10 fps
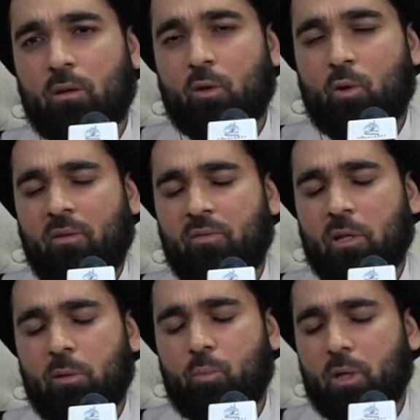You the
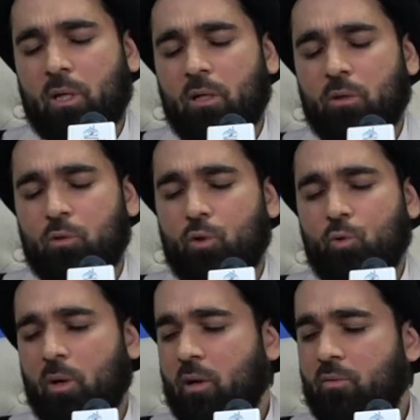liberty to do
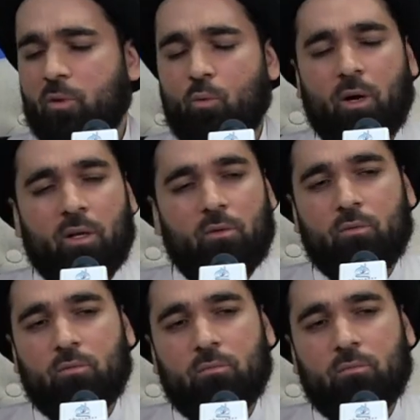whatever you want to do.